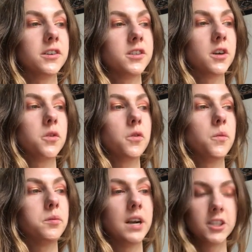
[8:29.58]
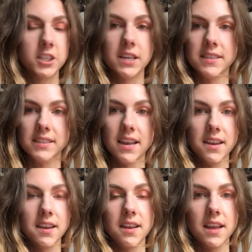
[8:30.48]
so precious
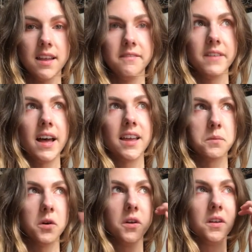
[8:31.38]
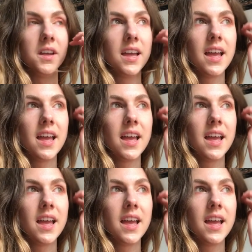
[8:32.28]
and valuable,